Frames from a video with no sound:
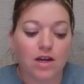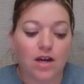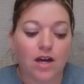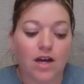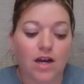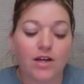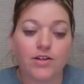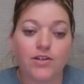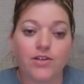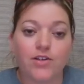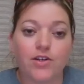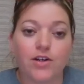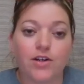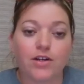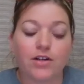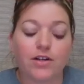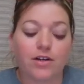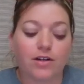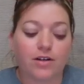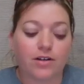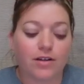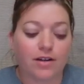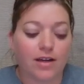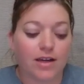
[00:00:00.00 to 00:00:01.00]
a
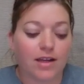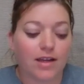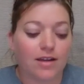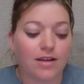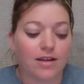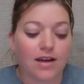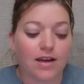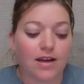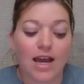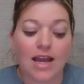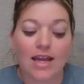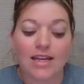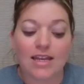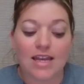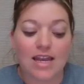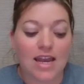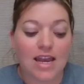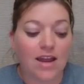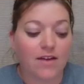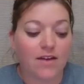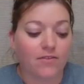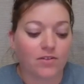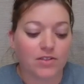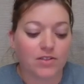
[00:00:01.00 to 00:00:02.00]
darker night I'd
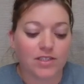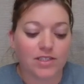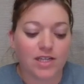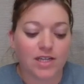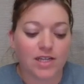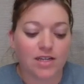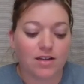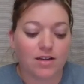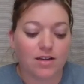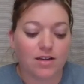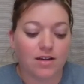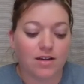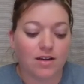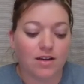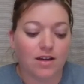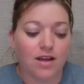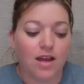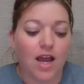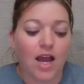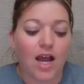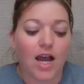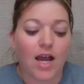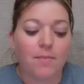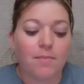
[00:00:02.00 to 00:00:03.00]
never seen.
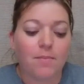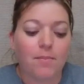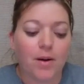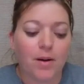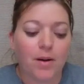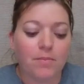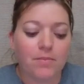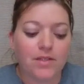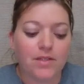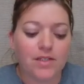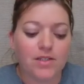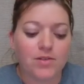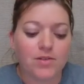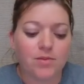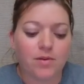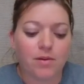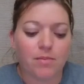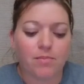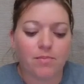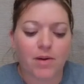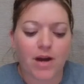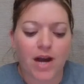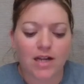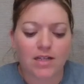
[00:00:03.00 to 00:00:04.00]
I bumped into a
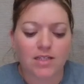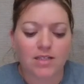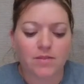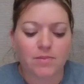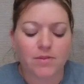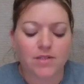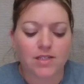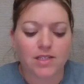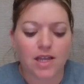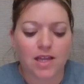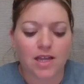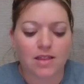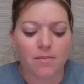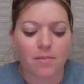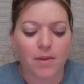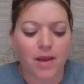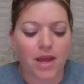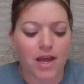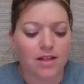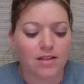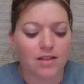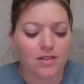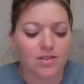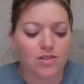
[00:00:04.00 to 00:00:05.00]
box beside the
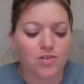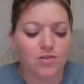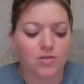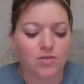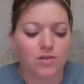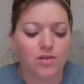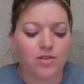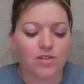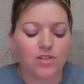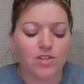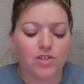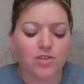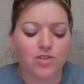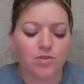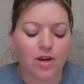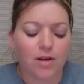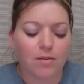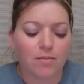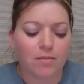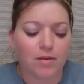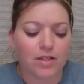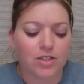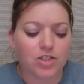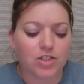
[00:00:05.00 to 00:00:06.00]
palace door and
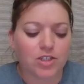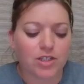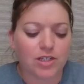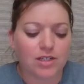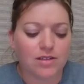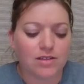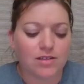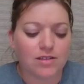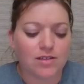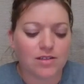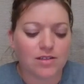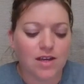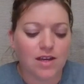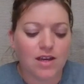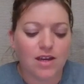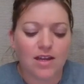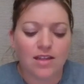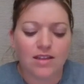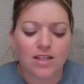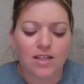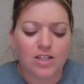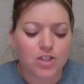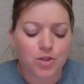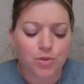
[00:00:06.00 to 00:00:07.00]
scraped my shins,
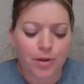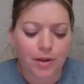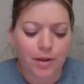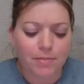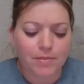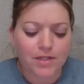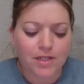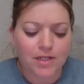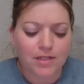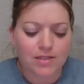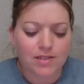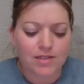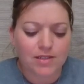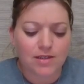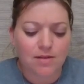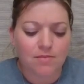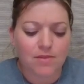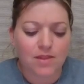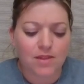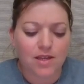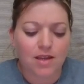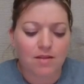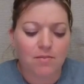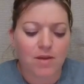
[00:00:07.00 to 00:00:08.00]
then tripped on
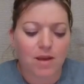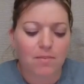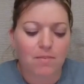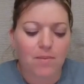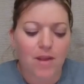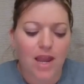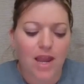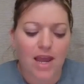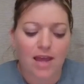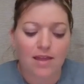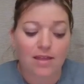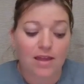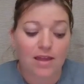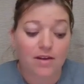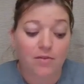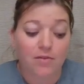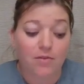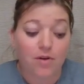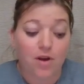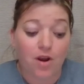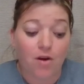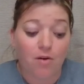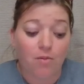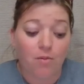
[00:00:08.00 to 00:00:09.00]
something in my path, I
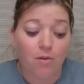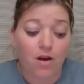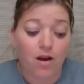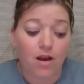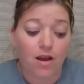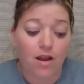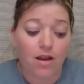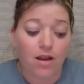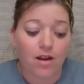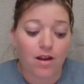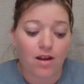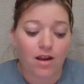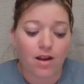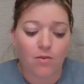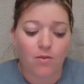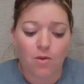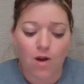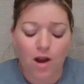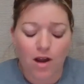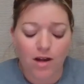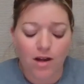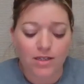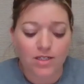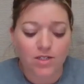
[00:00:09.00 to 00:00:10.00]
don't know what. I
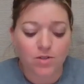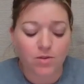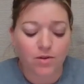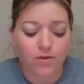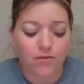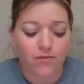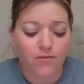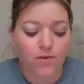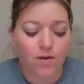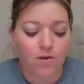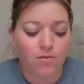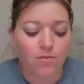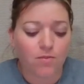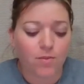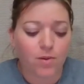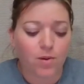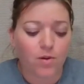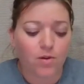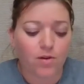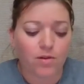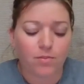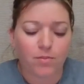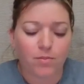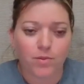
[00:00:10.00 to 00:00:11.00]
walked into a phone
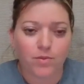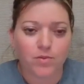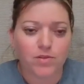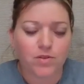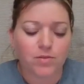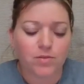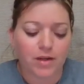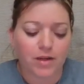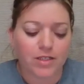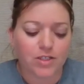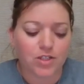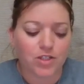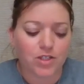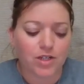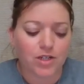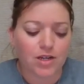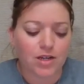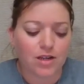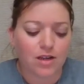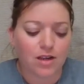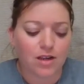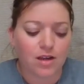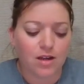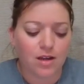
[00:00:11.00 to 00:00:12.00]
pole and bruised my
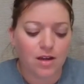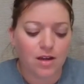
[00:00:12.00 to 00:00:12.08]
cheek.